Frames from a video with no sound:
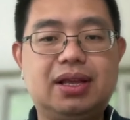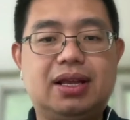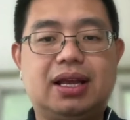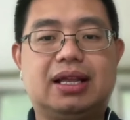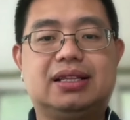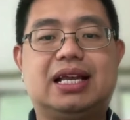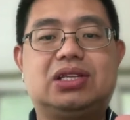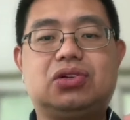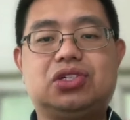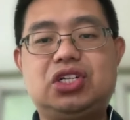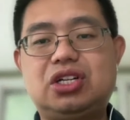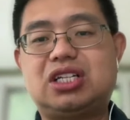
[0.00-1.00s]
and that's
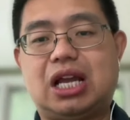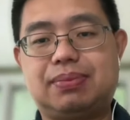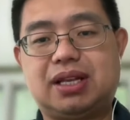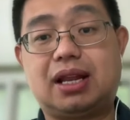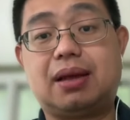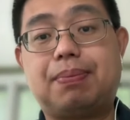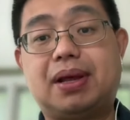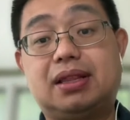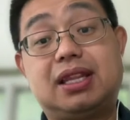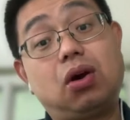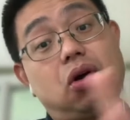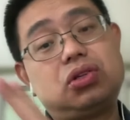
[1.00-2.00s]
your genotype data. But
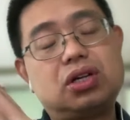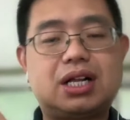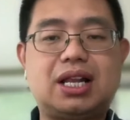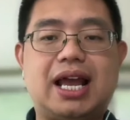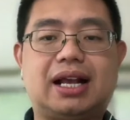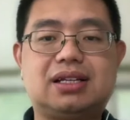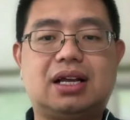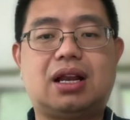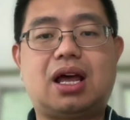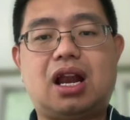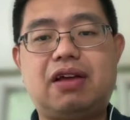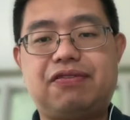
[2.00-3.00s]
they also collect a
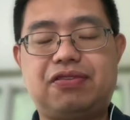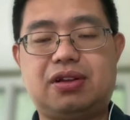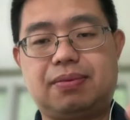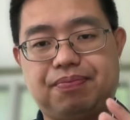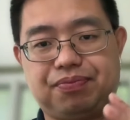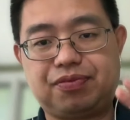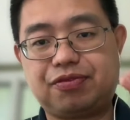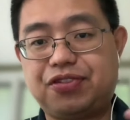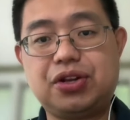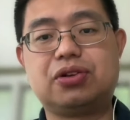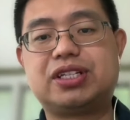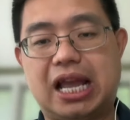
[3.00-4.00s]
lot of
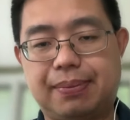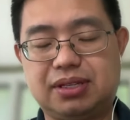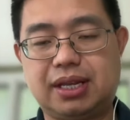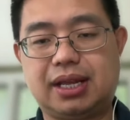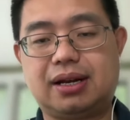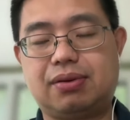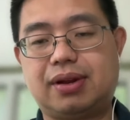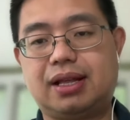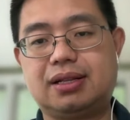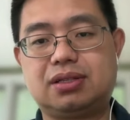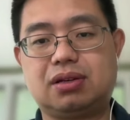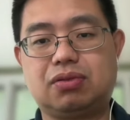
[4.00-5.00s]
phenotype data,
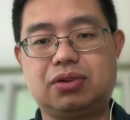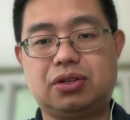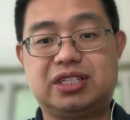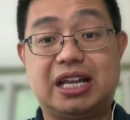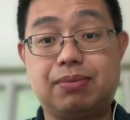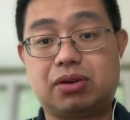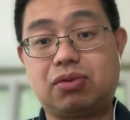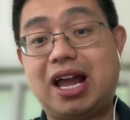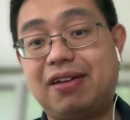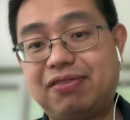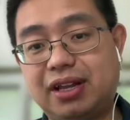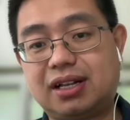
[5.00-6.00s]
right? So your
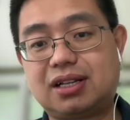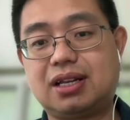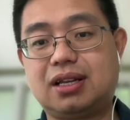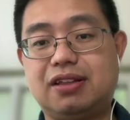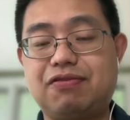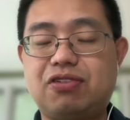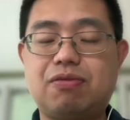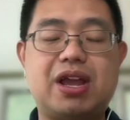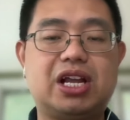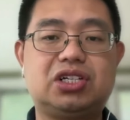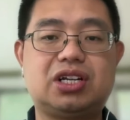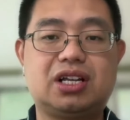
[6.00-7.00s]
demographic
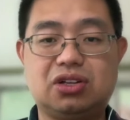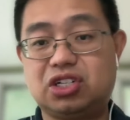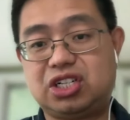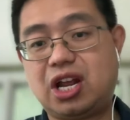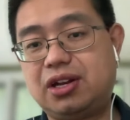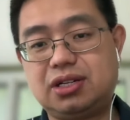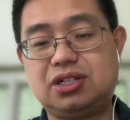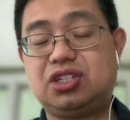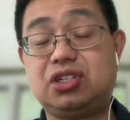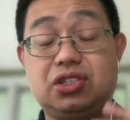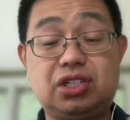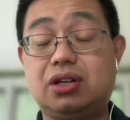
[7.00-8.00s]
information, your
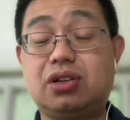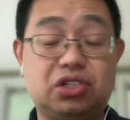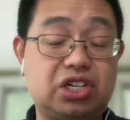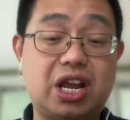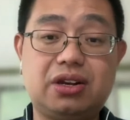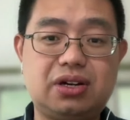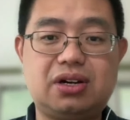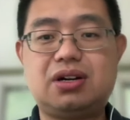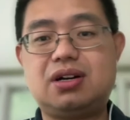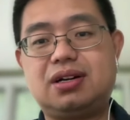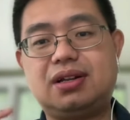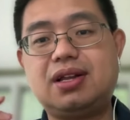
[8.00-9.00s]

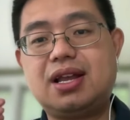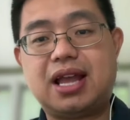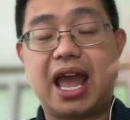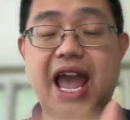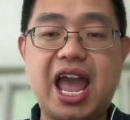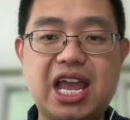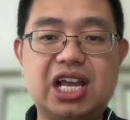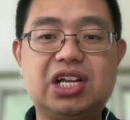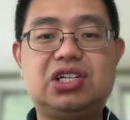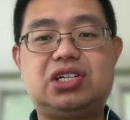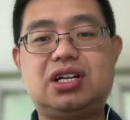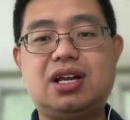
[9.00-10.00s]
gender,
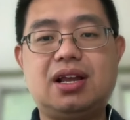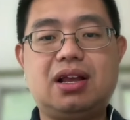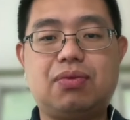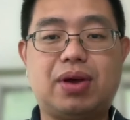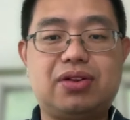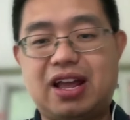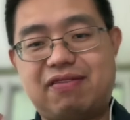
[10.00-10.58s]
age, whether you have